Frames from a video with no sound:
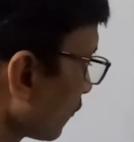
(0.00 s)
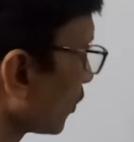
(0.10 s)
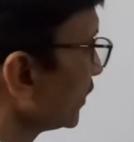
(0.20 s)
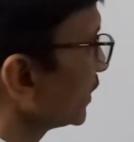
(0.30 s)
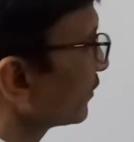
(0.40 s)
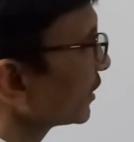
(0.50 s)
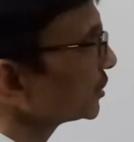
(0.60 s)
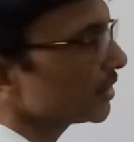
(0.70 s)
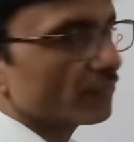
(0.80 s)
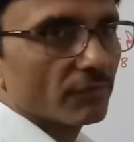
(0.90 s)
of bonding
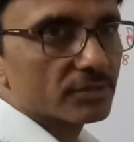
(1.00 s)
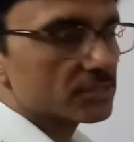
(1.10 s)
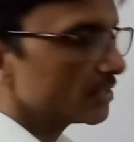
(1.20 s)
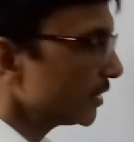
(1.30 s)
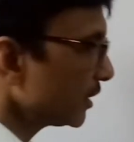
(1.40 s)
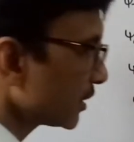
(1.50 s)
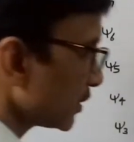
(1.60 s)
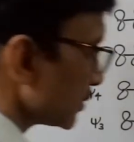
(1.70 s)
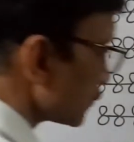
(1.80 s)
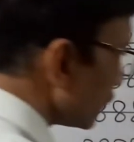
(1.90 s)
interaction, if you will see, this